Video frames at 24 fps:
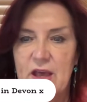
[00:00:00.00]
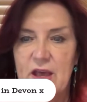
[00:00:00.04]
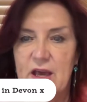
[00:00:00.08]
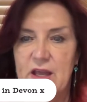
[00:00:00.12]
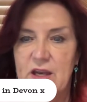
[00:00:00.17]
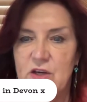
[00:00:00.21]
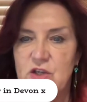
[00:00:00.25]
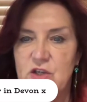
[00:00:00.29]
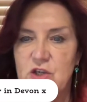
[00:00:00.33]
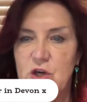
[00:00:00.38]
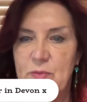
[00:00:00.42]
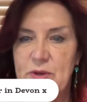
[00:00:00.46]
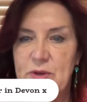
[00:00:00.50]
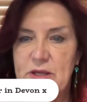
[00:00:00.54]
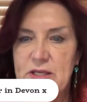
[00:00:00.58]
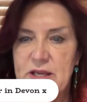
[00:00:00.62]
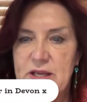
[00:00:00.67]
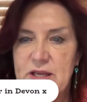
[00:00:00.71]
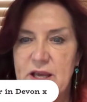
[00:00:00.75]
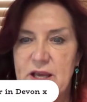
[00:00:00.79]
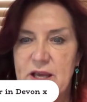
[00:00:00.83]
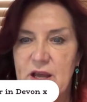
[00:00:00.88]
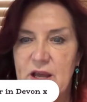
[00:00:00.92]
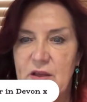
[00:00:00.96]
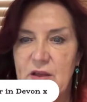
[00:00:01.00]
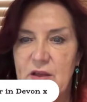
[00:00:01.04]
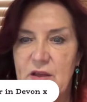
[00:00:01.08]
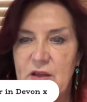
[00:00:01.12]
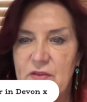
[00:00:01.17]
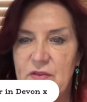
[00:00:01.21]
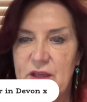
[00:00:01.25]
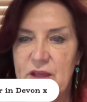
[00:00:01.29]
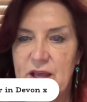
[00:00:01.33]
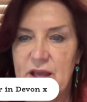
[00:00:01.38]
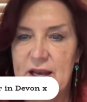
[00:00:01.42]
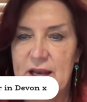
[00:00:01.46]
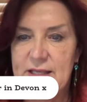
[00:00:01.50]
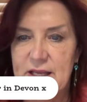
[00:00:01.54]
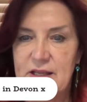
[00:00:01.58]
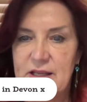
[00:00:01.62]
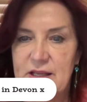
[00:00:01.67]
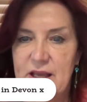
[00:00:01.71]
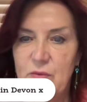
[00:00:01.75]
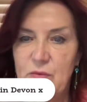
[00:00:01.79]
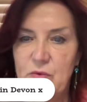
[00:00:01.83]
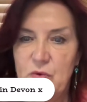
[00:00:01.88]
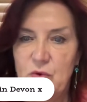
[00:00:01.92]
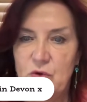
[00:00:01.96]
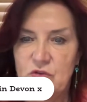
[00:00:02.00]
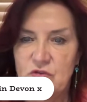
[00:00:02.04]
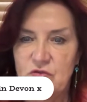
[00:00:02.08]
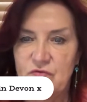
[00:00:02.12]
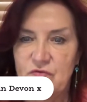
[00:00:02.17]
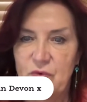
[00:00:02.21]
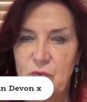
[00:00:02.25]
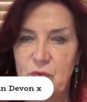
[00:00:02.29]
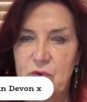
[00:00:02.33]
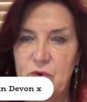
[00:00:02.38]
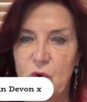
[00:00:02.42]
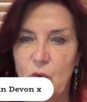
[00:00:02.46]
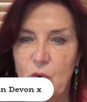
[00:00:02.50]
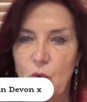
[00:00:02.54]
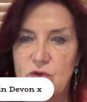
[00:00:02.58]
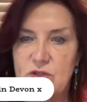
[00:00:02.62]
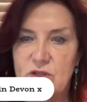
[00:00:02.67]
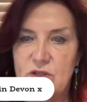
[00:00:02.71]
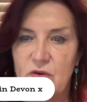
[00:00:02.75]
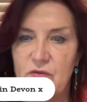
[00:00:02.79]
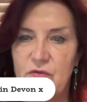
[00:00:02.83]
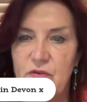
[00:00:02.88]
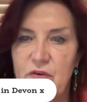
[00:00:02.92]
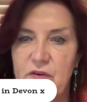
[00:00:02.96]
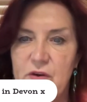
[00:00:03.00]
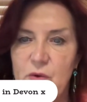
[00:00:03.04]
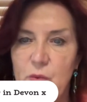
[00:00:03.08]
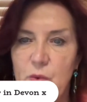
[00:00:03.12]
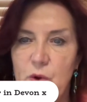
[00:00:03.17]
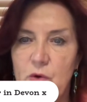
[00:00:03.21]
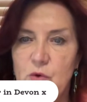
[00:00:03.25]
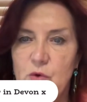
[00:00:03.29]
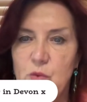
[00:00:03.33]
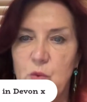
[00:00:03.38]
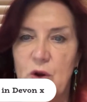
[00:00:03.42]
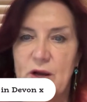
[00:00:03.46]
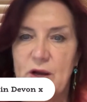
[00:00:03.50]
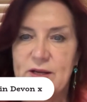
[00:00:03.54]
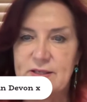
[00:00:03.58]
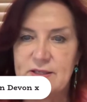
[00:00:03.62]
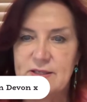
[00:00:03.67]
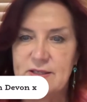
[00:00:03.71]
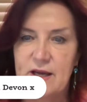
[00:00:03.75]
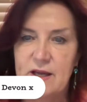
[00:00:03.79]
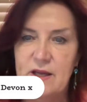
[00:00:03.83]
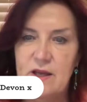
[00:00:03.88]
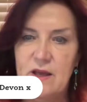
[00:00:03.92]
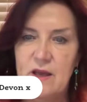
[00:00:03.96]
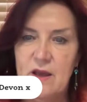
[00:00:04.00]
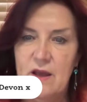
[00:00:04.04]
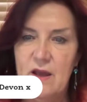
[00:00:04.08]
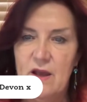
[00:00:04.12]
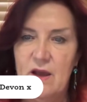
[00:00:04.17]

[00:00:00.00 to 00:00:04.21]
And I shall be down there later in the year. And we've got so very worldwide today.